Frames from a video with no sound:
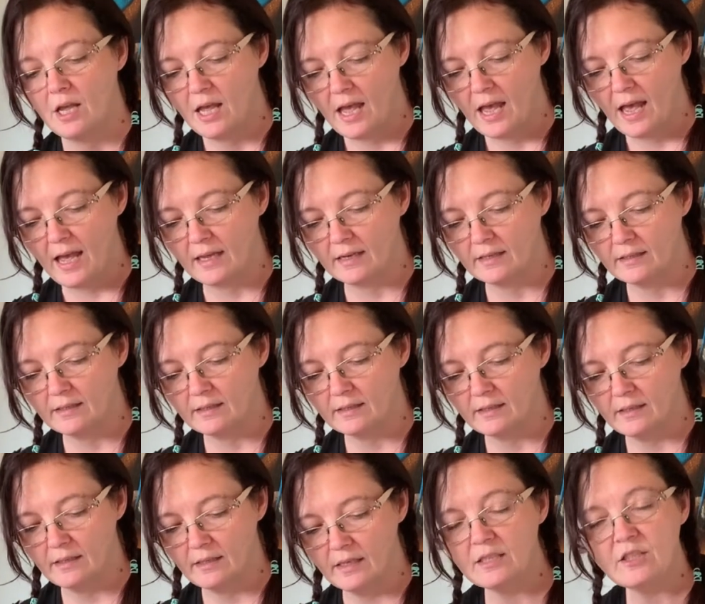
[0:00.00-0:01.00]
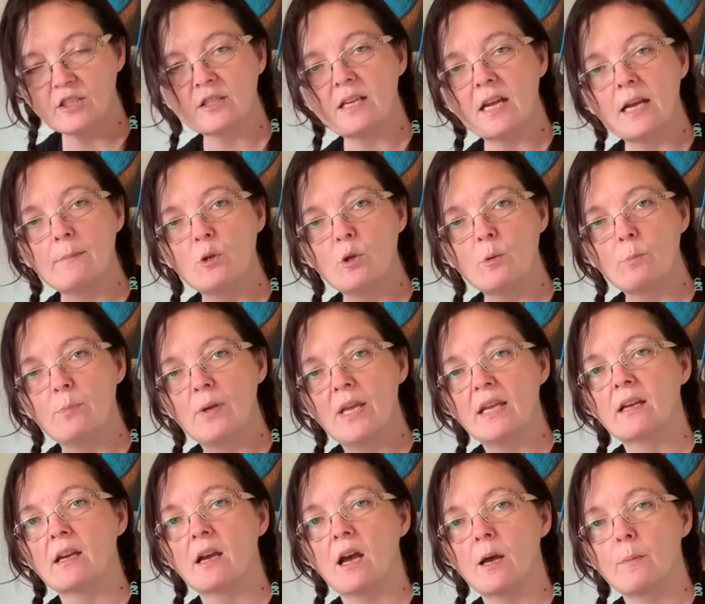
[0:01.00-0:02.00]
And each time you
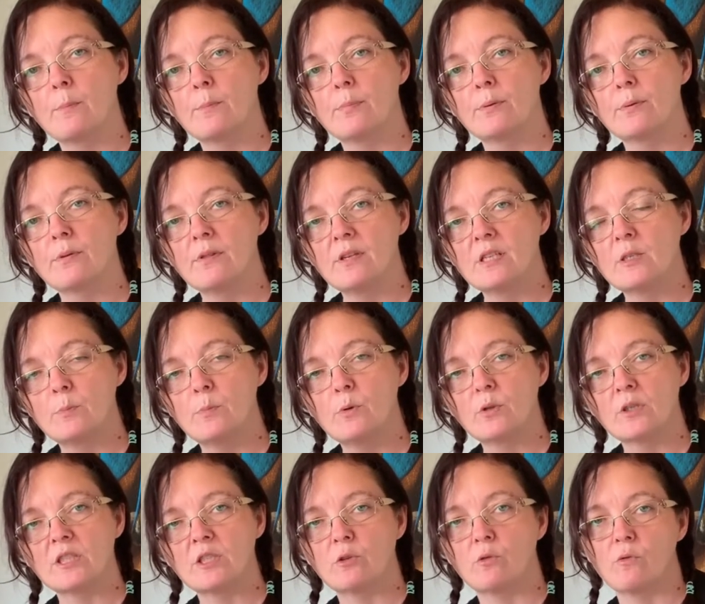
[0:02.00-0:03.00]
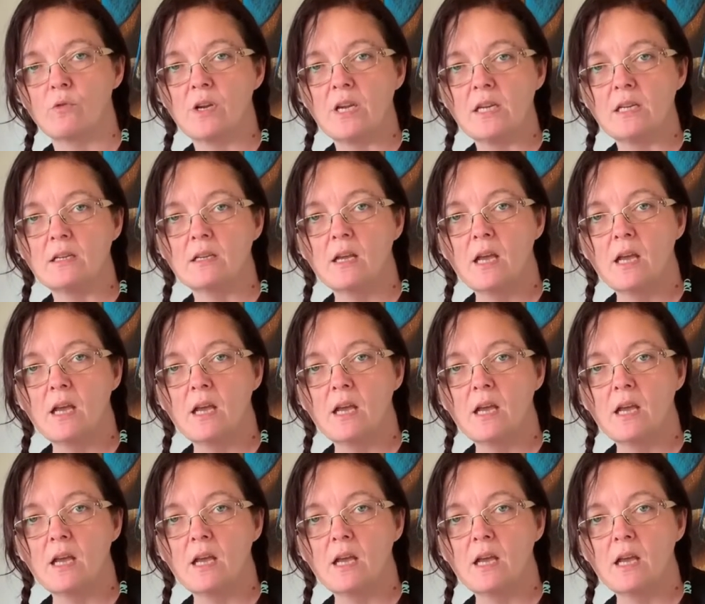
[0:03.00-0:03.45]
pick up these books to read,